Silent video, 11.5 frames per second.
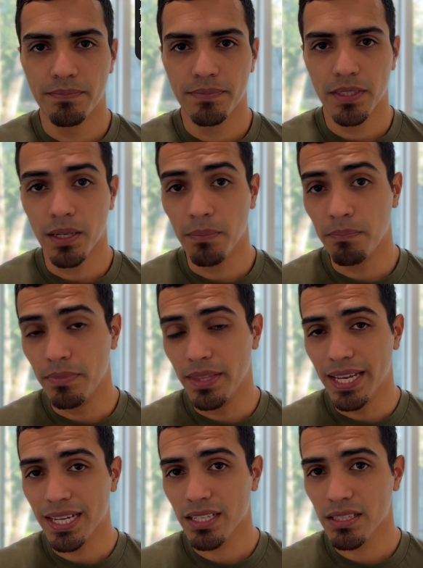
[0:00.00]
Up
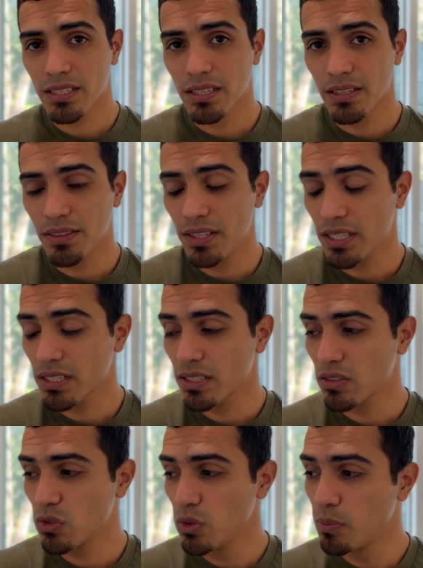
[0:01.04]
next, this
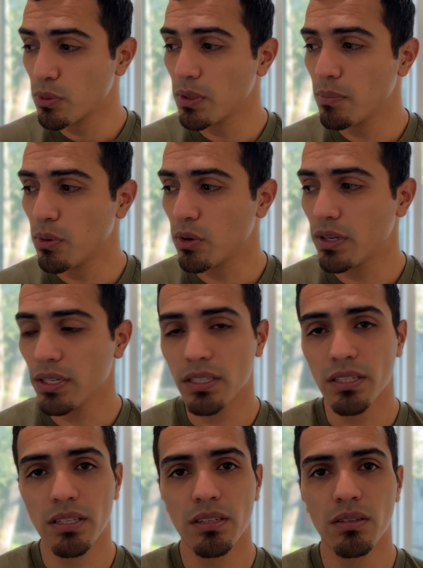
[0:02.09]
is super
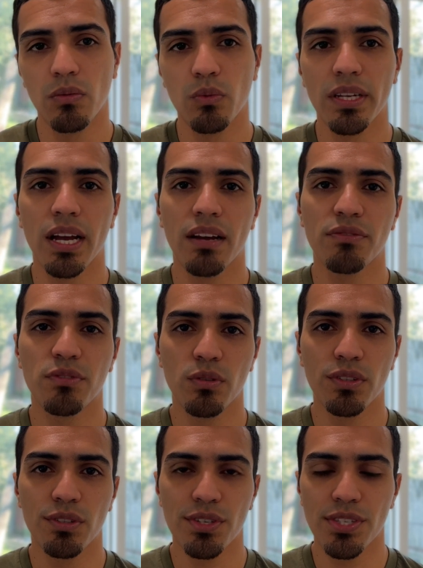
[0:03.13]
important. We have to
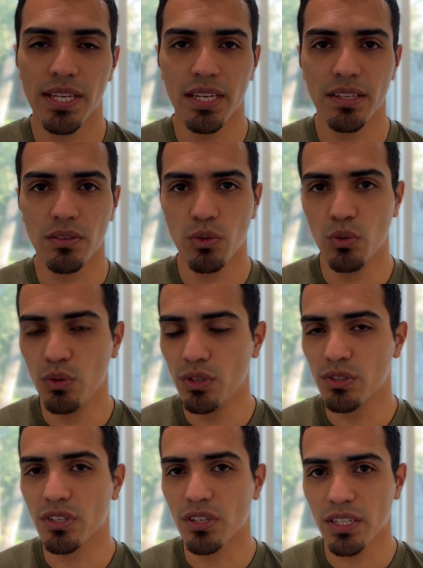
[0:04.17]
understand who
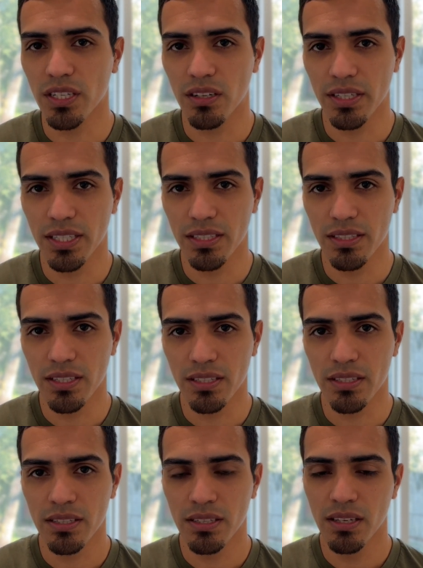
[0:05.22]
your target audience
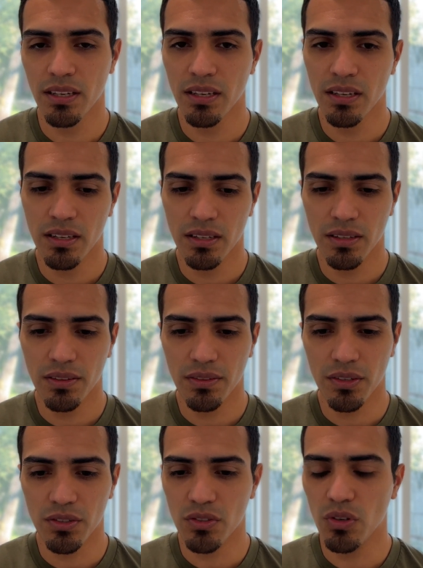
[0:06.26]
is.
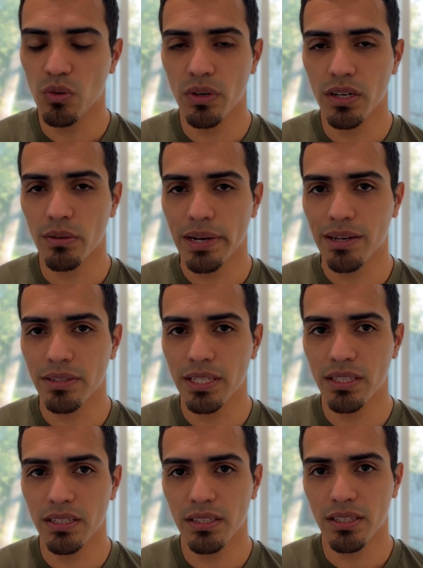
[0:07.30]
There's no way around
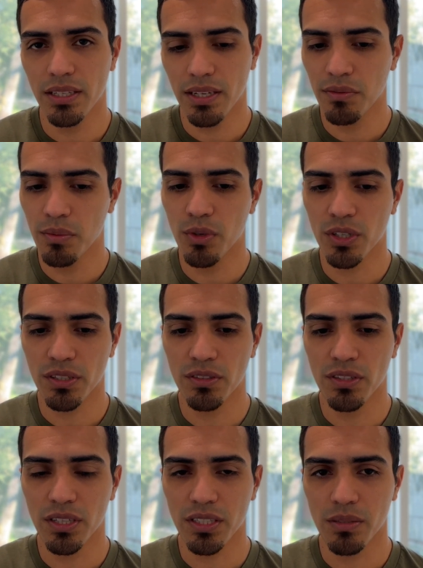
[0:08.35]
it. Every
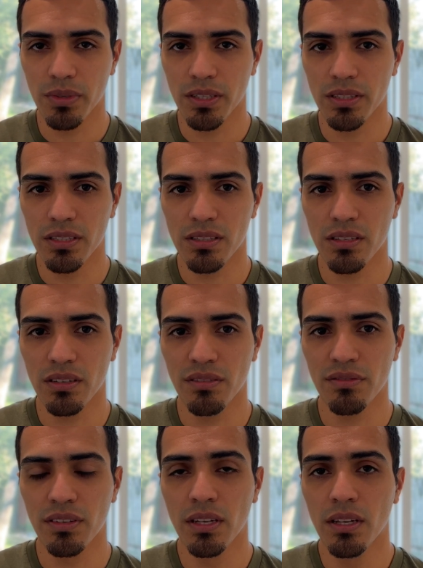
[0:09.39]
marketer talks about this
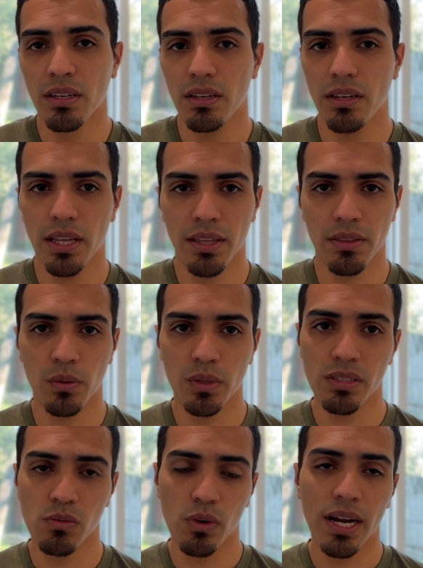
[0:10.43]
stuff. And the
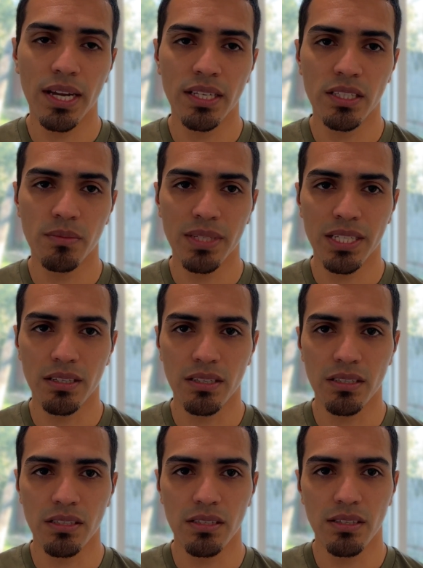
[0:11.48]
reason why is
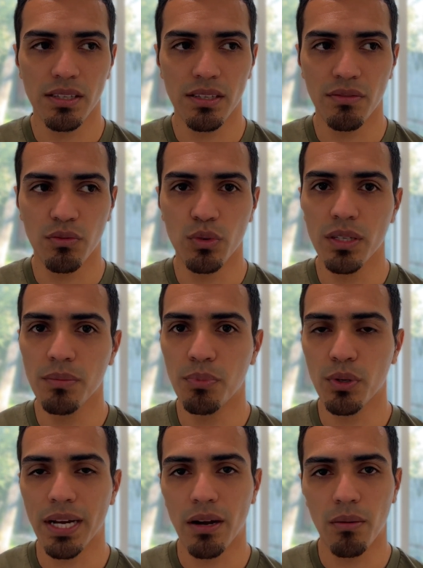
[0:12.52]
because if we
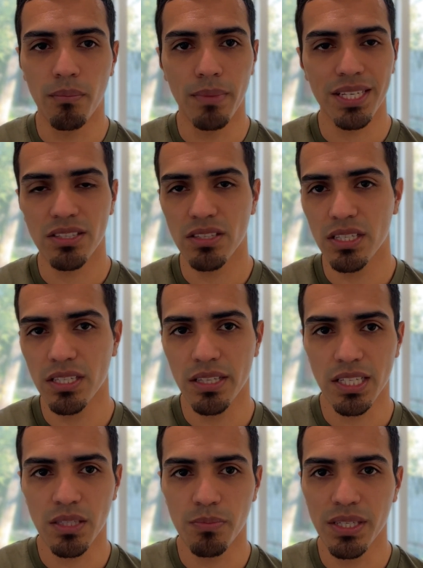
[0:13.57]
put out messaging
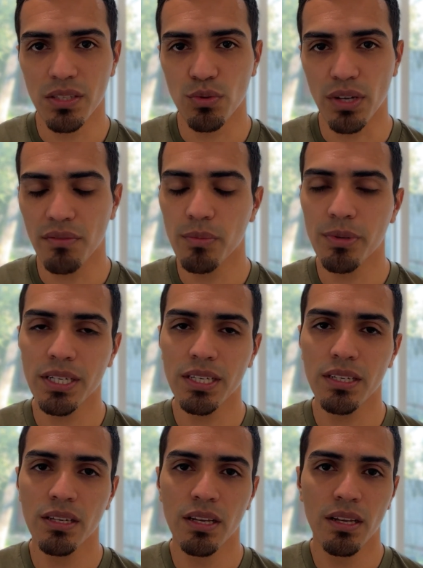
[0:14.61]
that speaks to
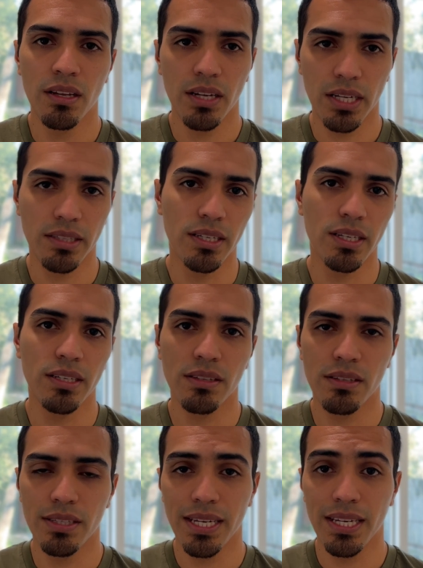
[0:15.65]
everybody, at the end of
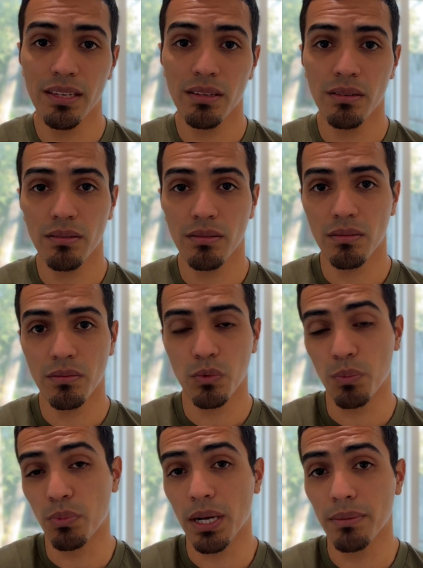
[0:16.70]
the day,
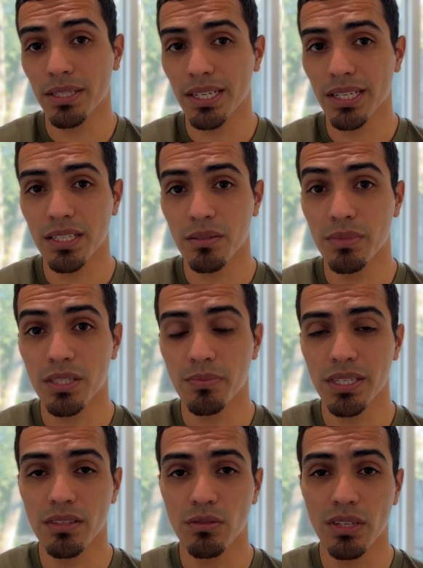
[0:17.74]
we're probably not going to be
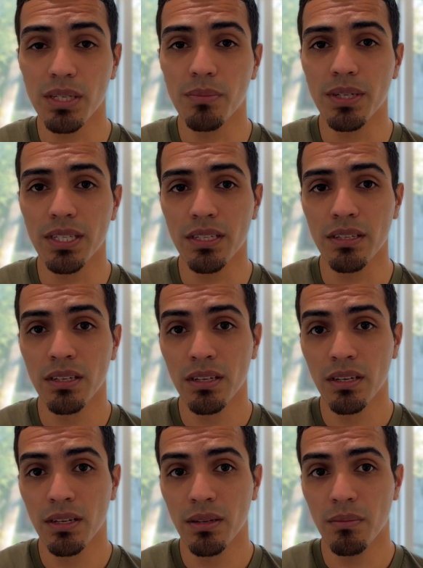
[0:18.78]
speaking to anybody.
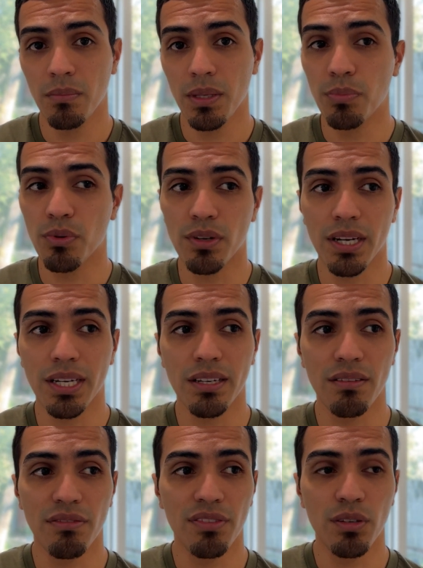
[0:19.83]
people are not going
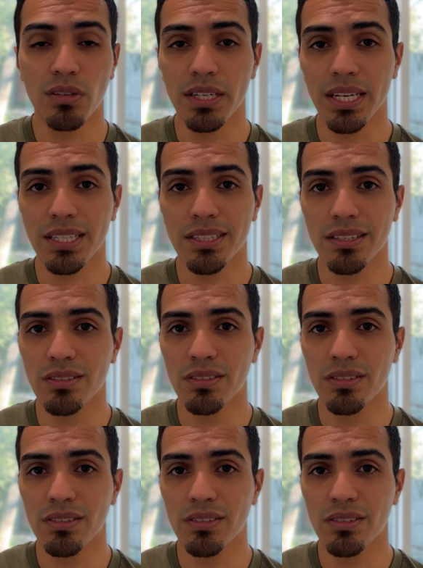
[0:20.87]
to feel connected.